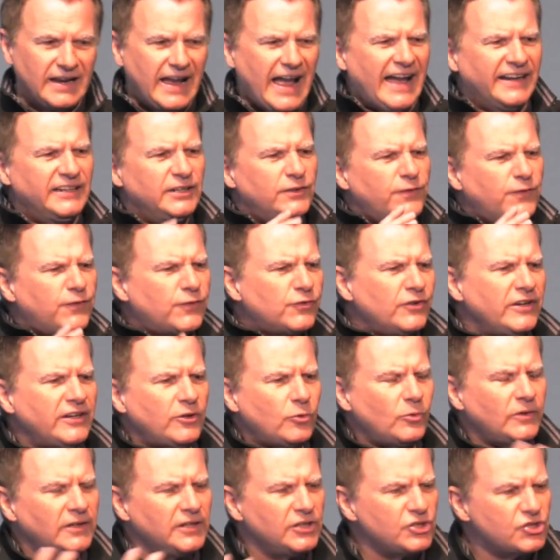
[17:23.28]
And it
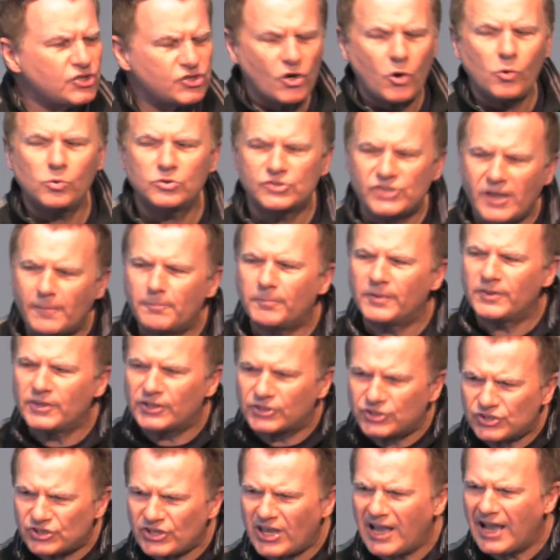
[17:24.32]
frequently shows up in the
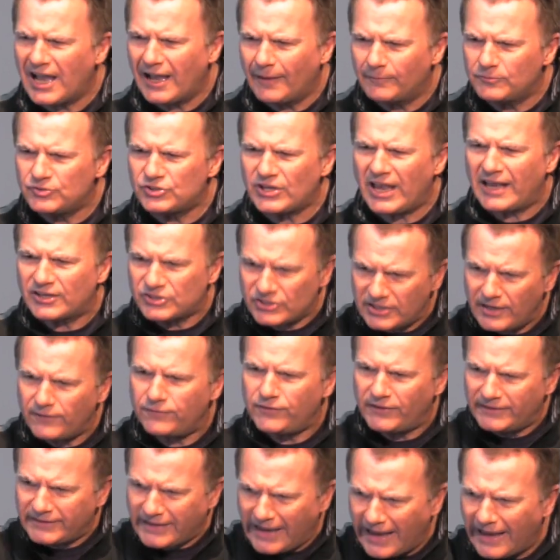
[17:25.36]
Psalms as
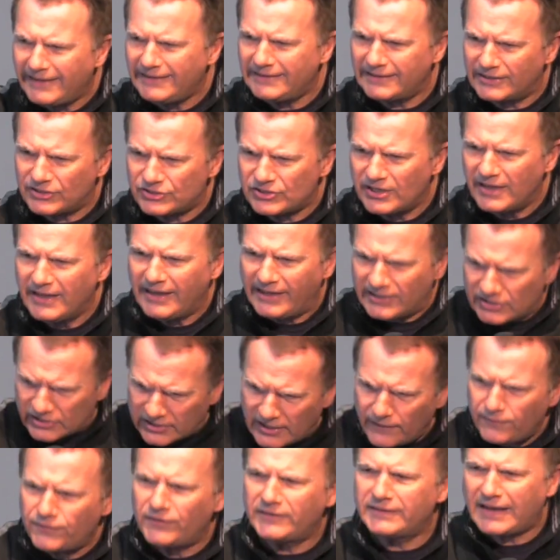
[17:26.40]
loving kindness, his
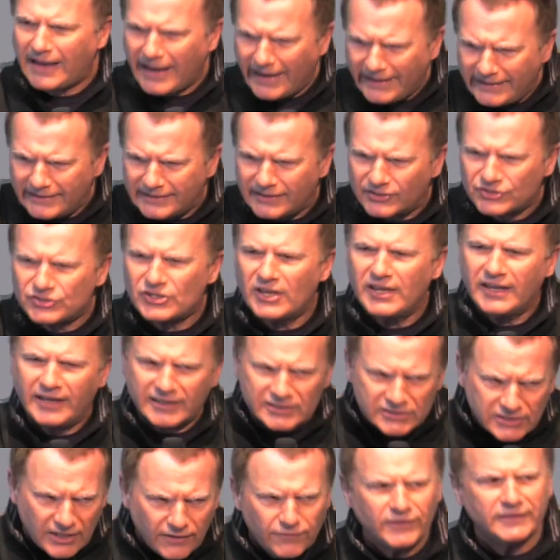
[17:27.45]
loving kindness,
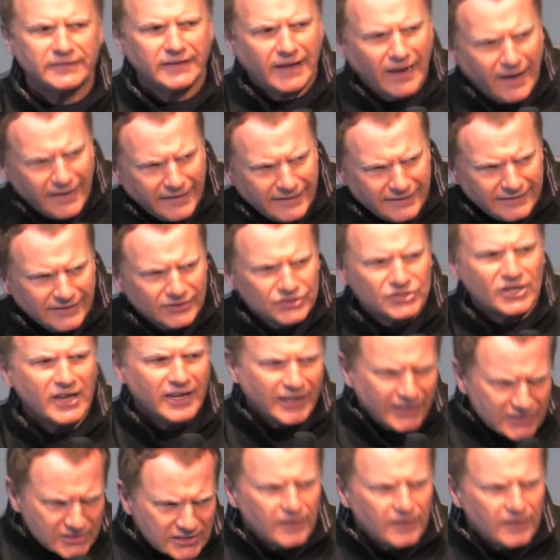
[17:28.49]
his loving kindness, his